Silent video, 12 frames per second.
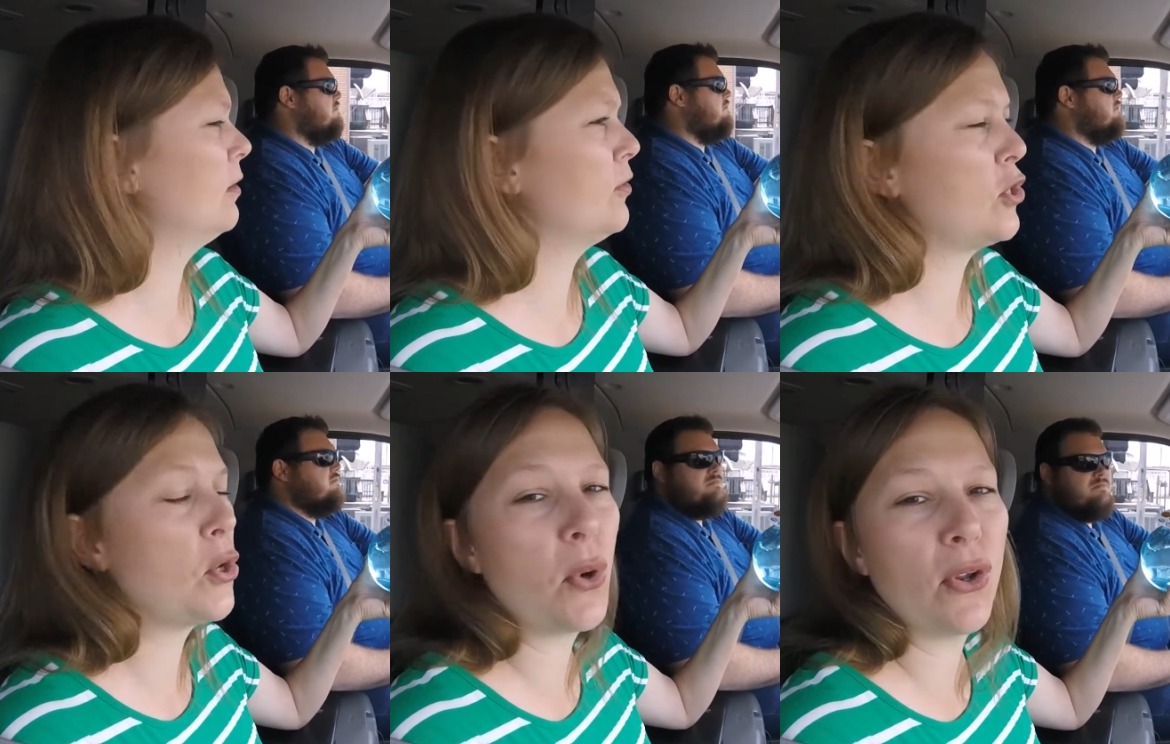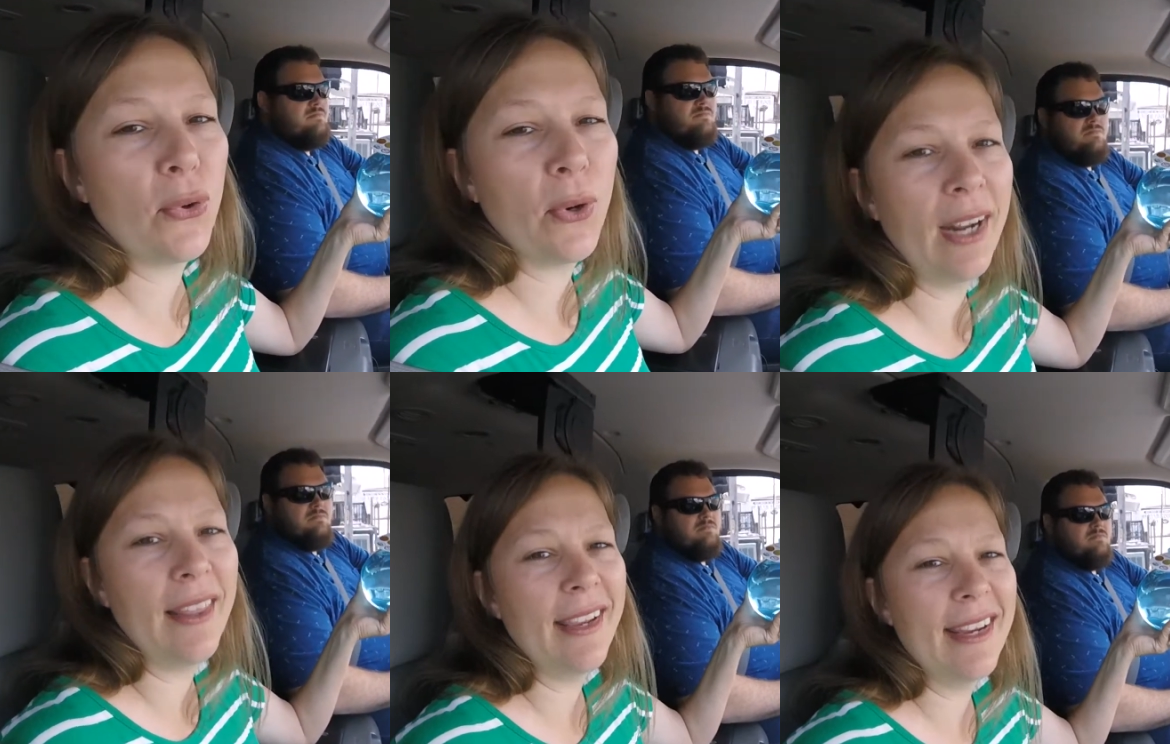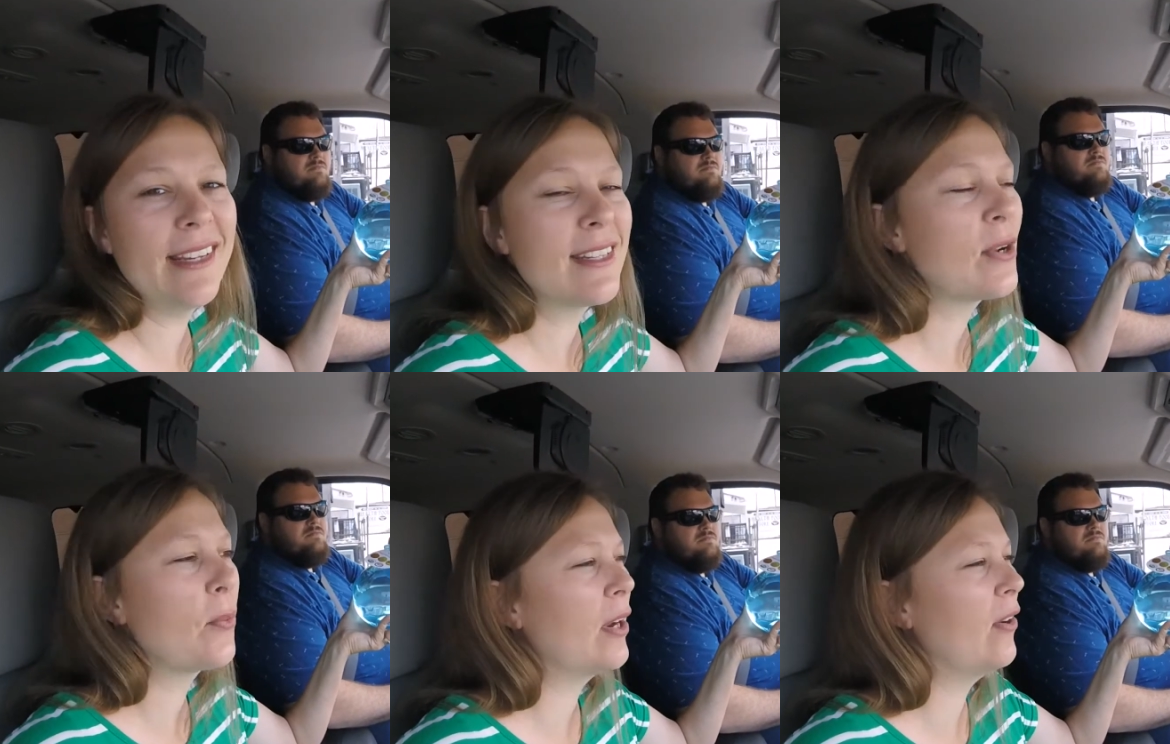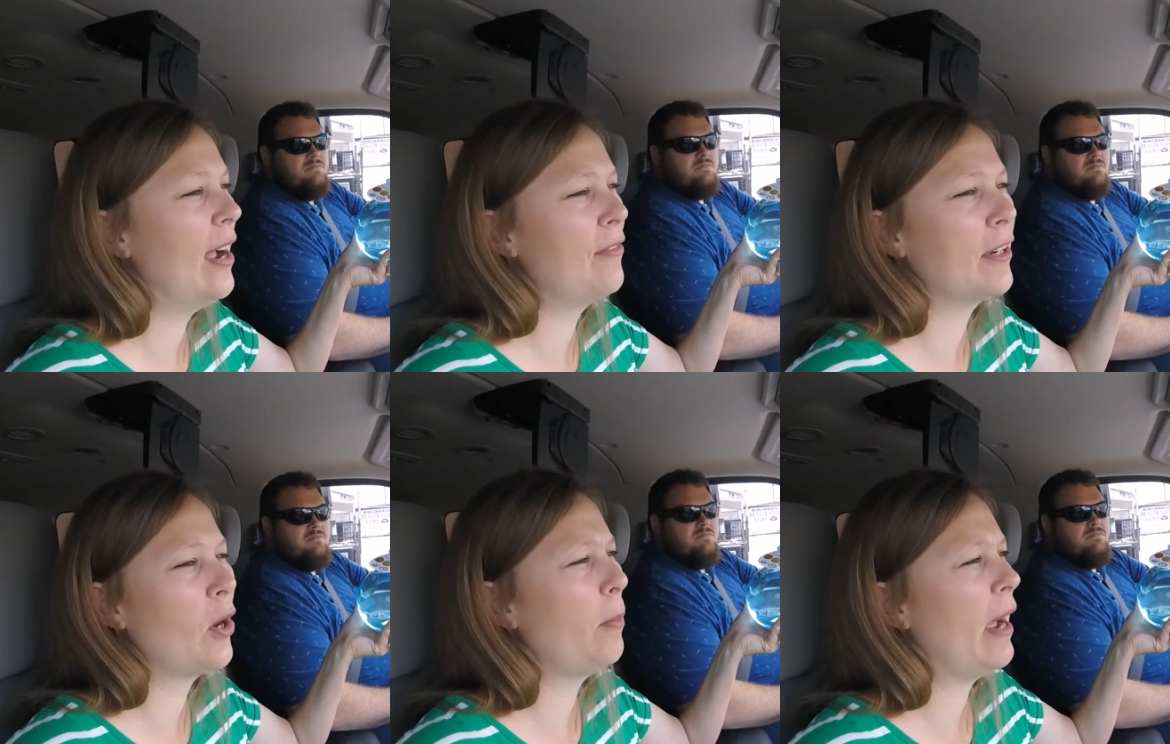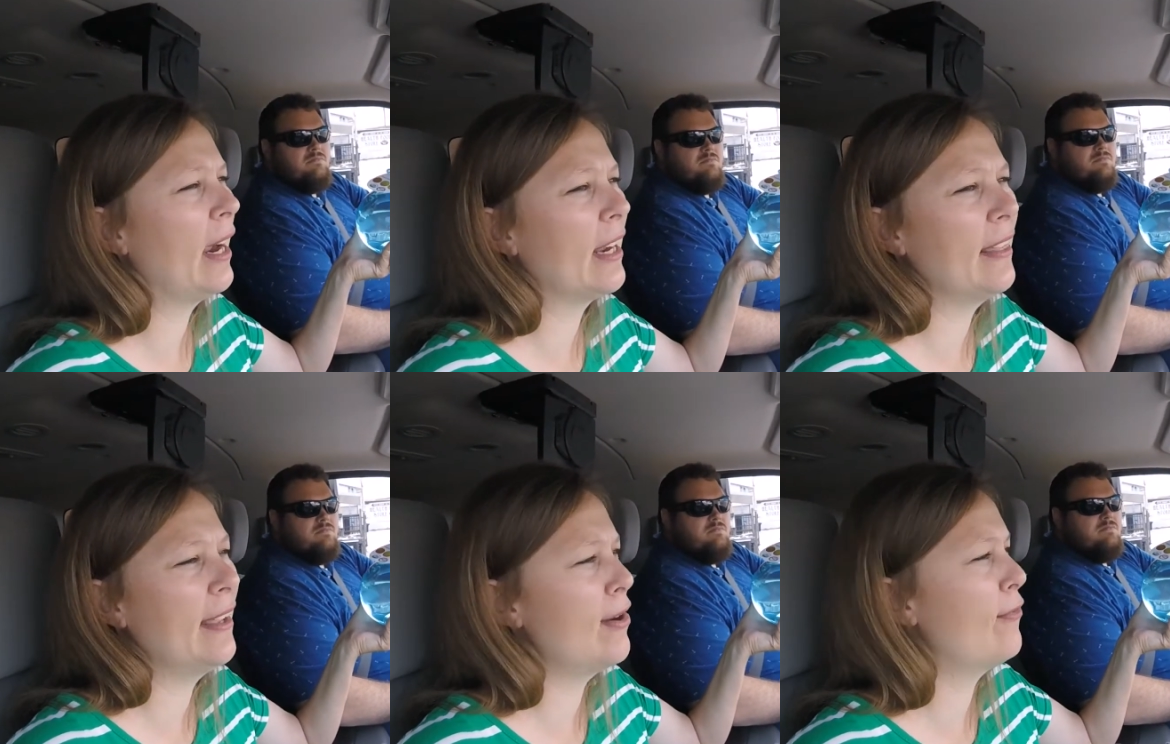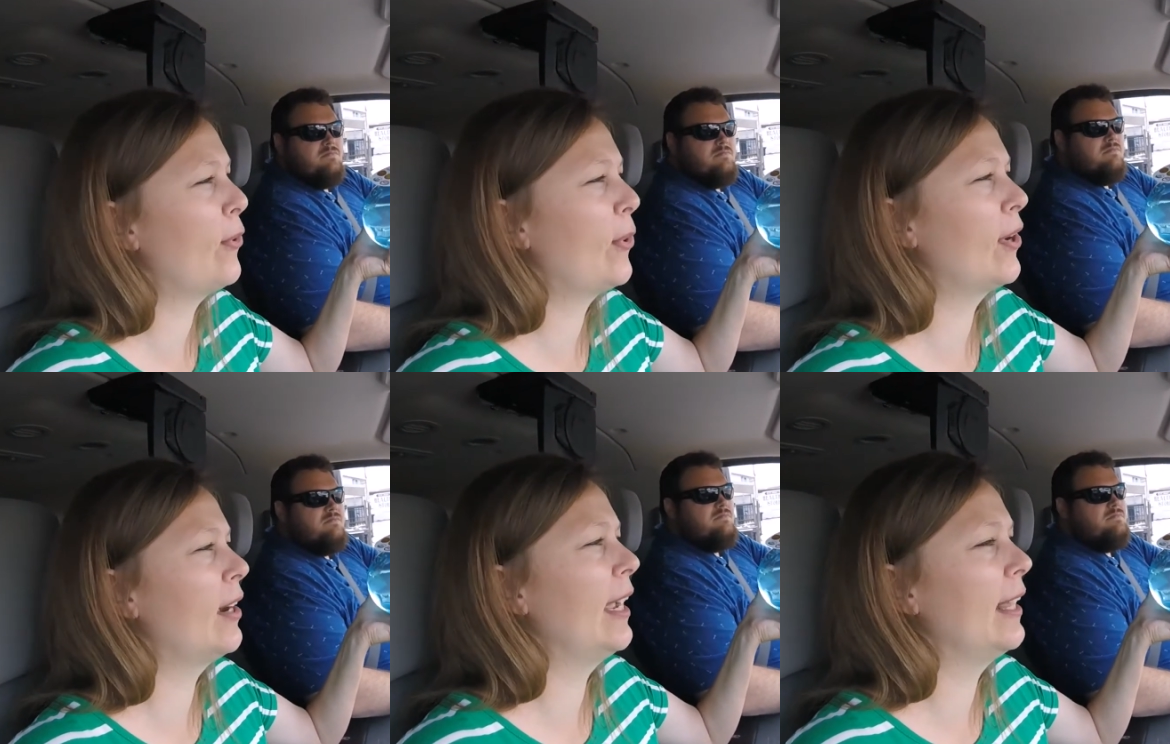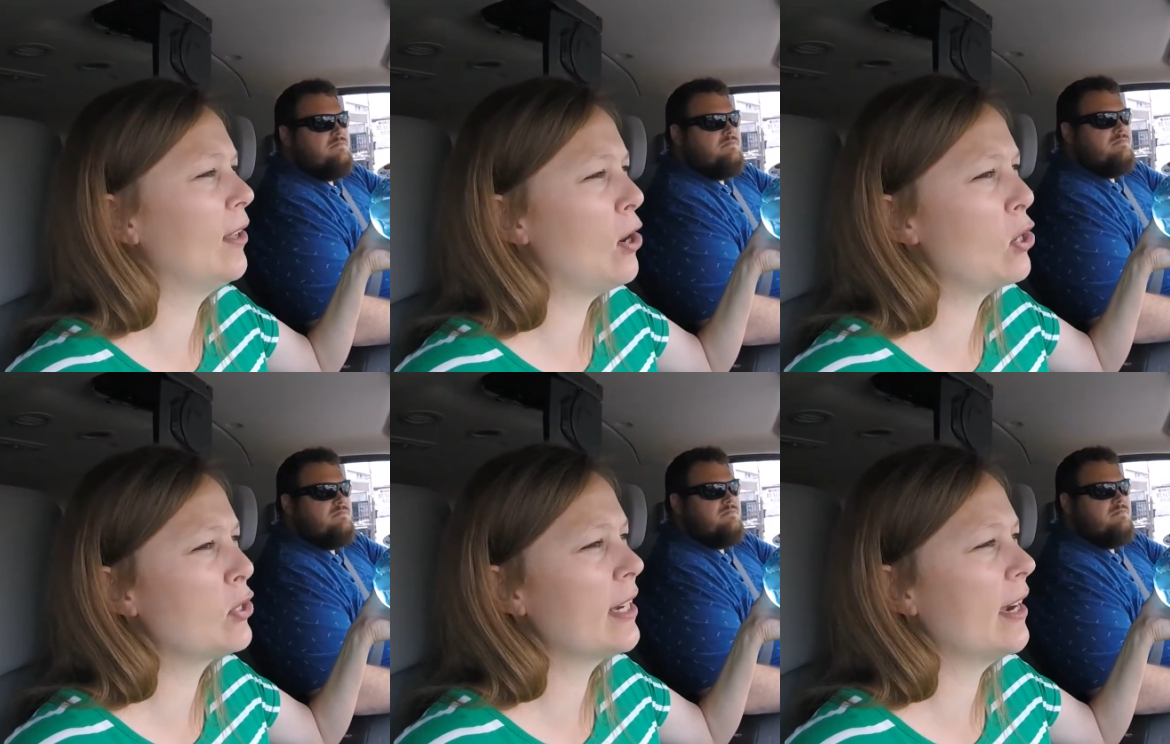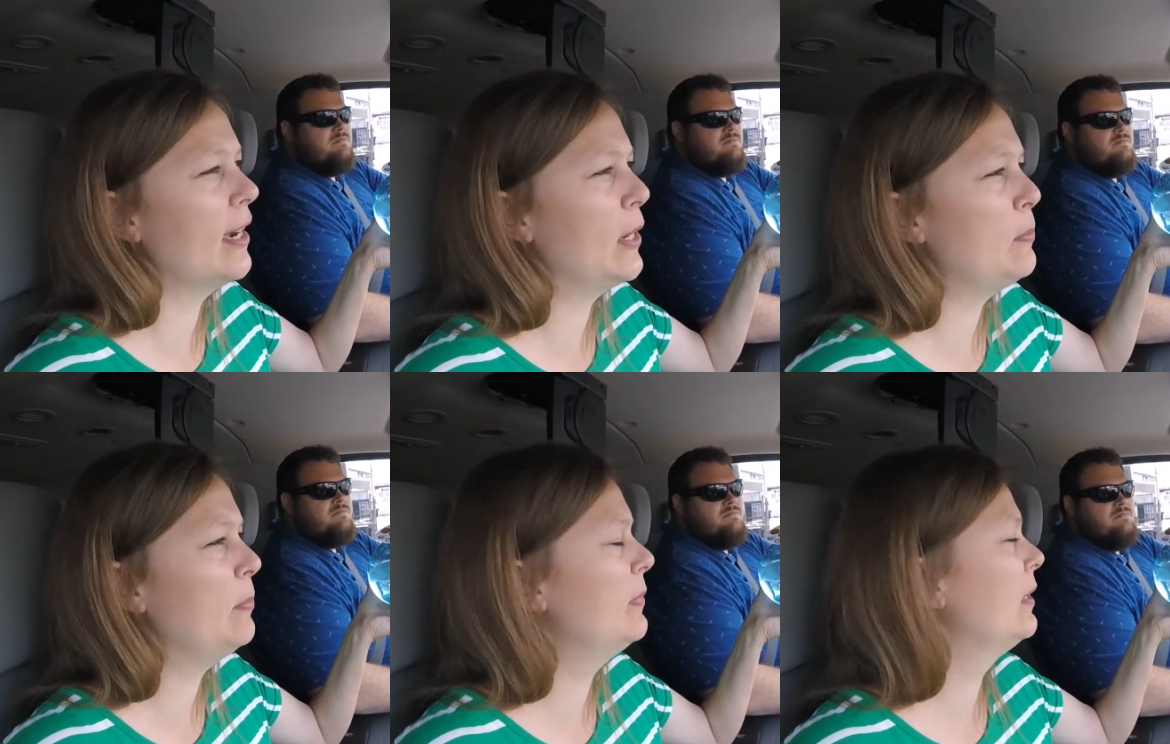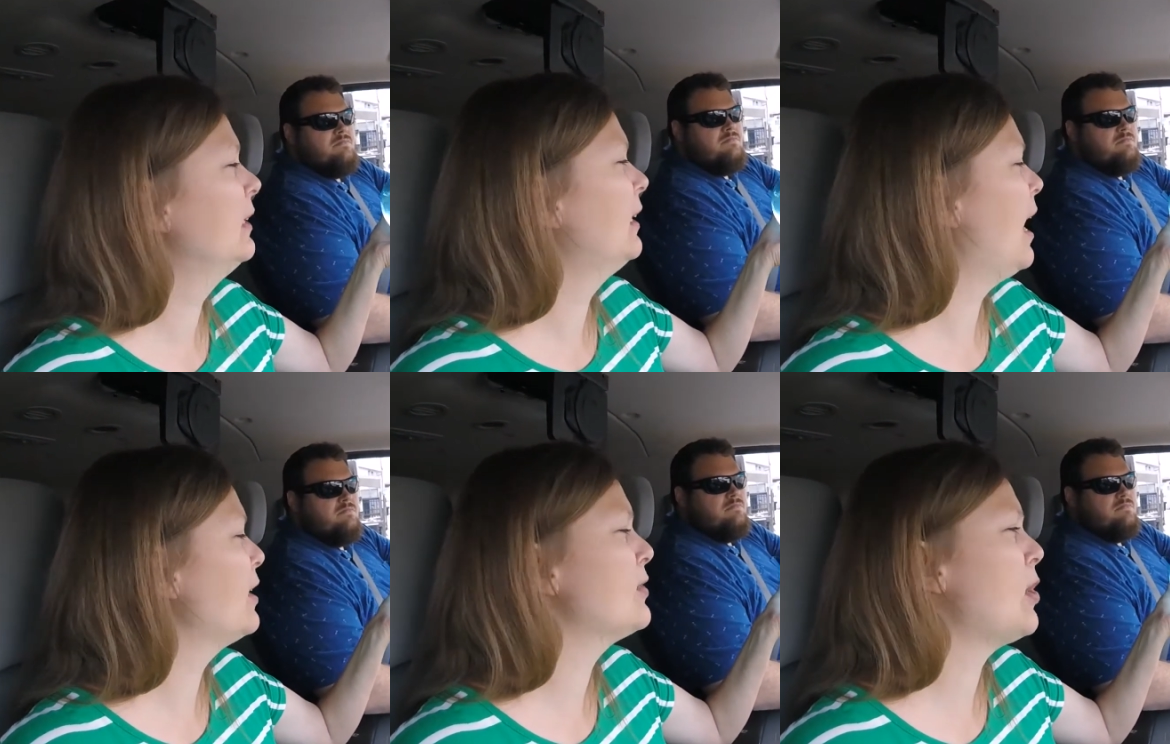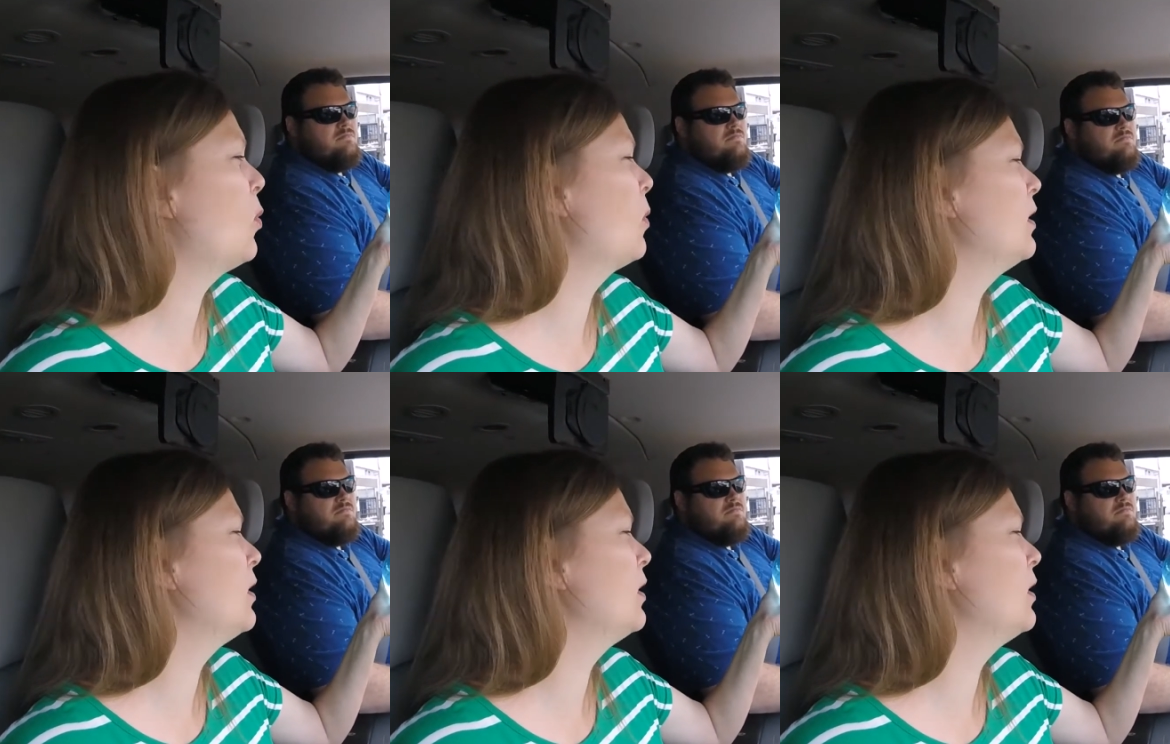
Speaker 1: two or three of these so we don't have to go back in there for a long time. I so